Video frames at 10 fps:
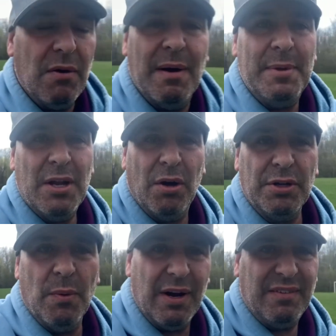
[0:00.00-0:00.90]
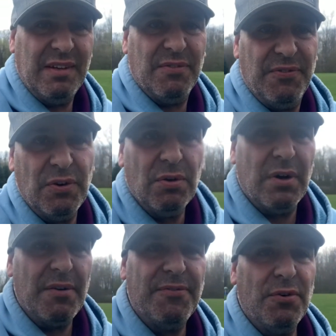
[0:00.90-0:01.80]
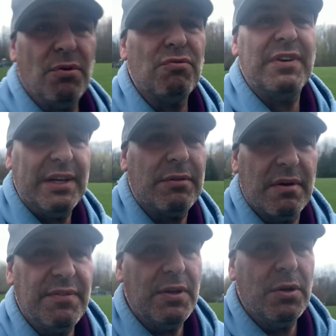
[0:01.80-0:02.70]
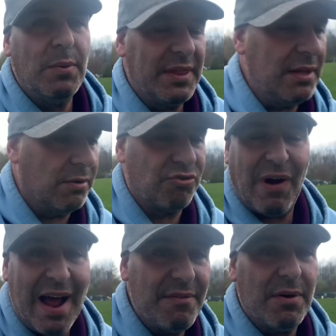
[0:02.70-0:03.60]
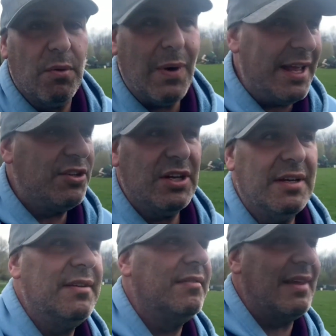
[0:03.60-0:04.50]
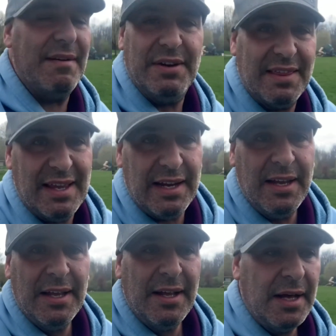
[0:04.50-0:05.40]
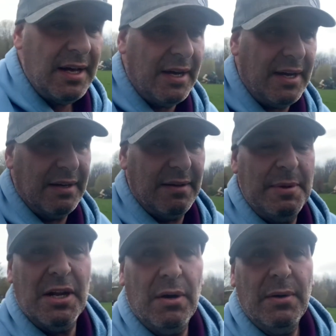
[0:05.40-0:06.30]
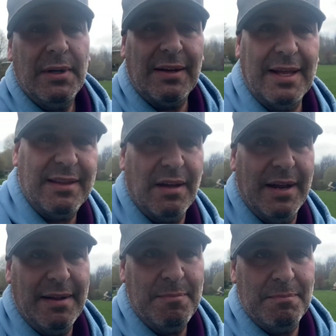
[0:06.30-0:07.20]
Let me know. Do you want to see a full, a full real review with, you know, driver, wedges, everything? Uh, let me know. I'll get it done.